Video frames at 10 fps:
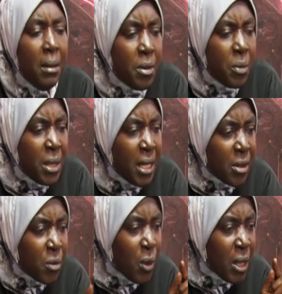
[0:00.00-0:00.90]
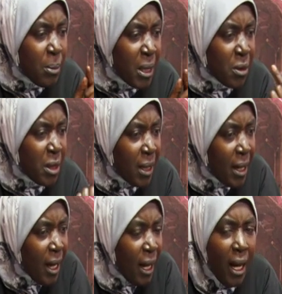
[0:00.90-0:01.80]
with just one person and
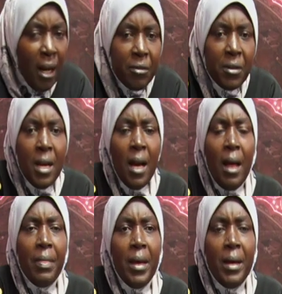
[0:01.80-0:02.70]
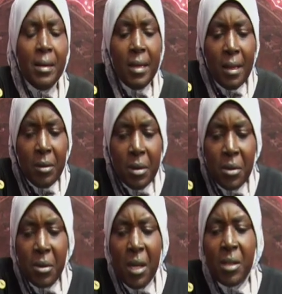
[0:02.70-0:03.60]
a half, and then the other one
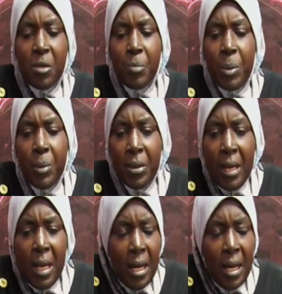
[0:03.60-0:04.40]
also has two people there.